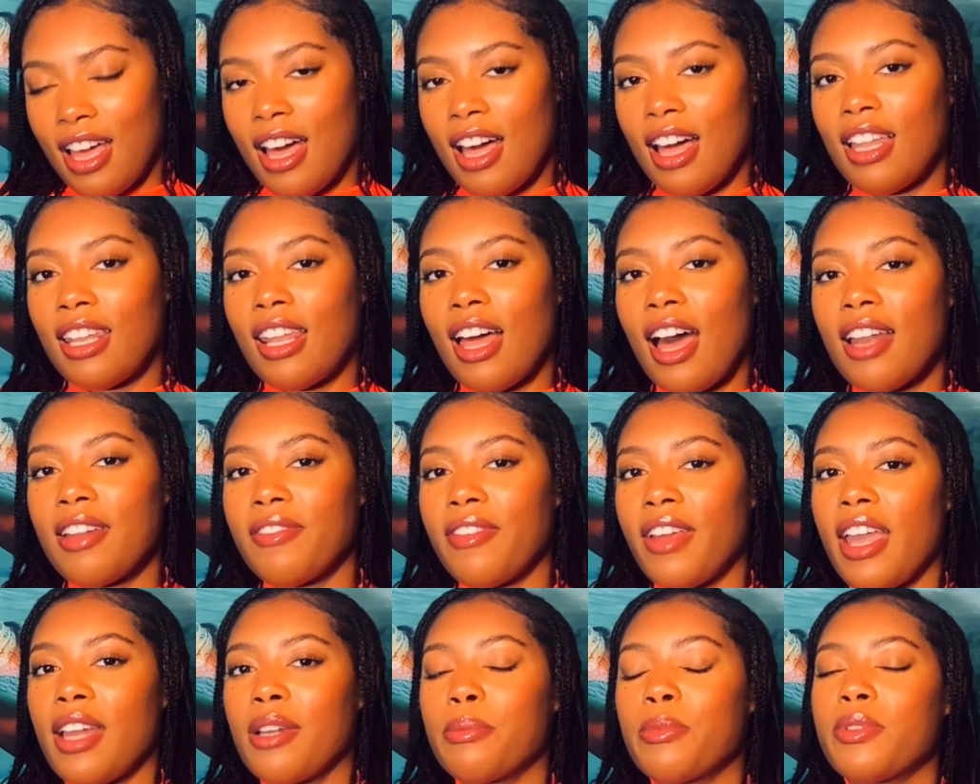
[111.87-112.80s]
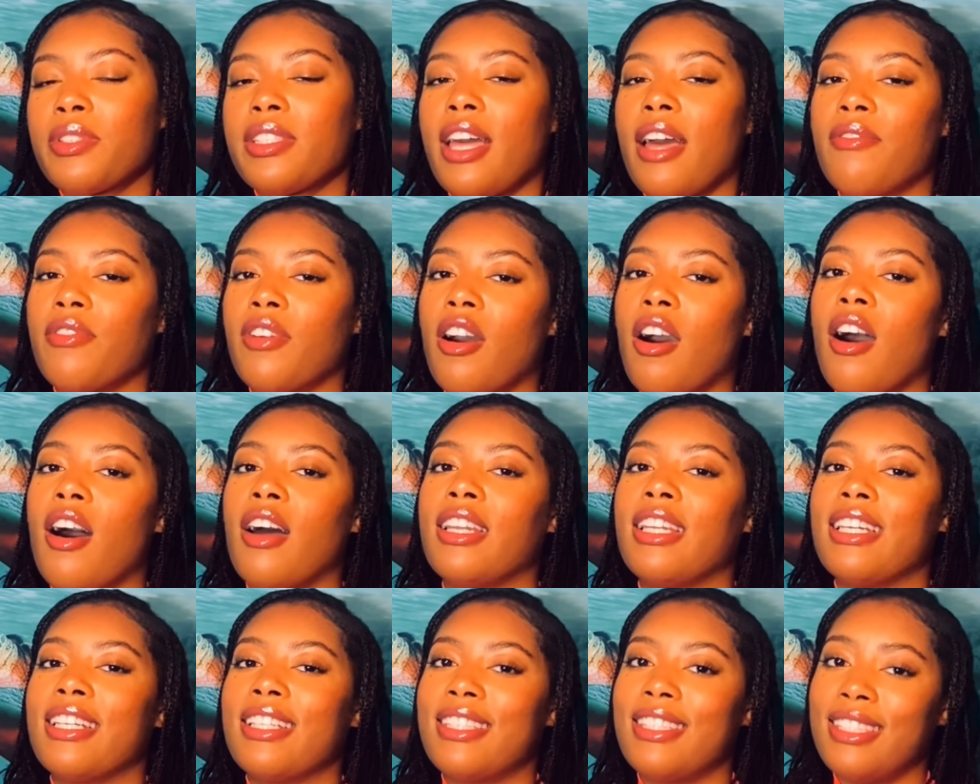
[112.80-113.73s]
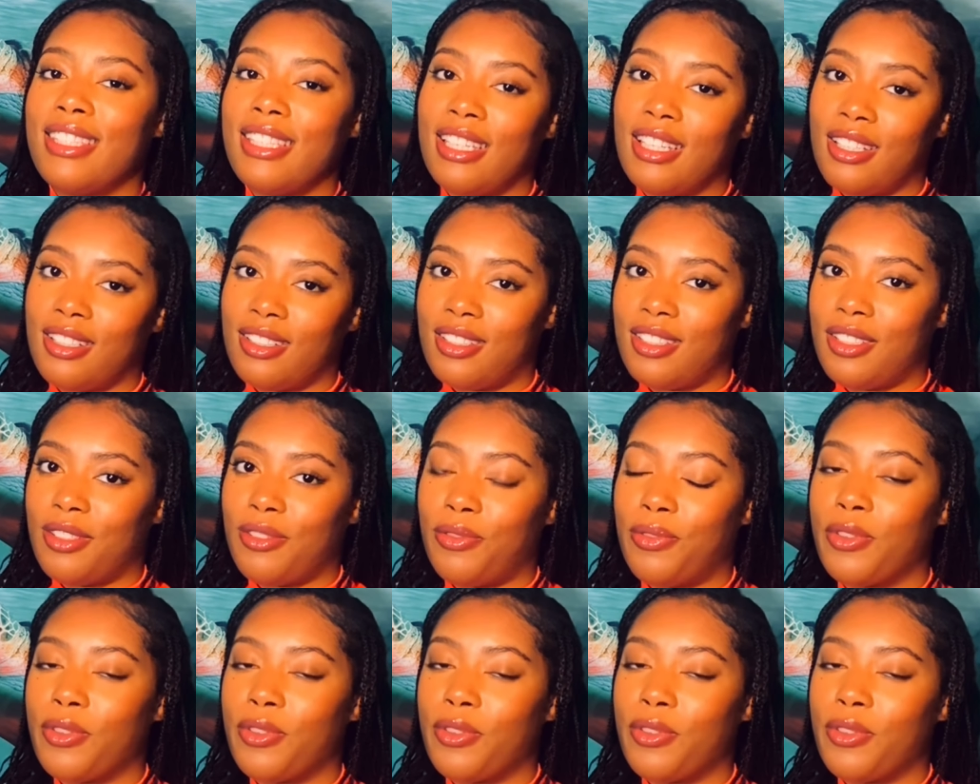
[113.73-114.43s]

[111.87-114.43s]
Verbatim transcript: A lot of animals have gone extinct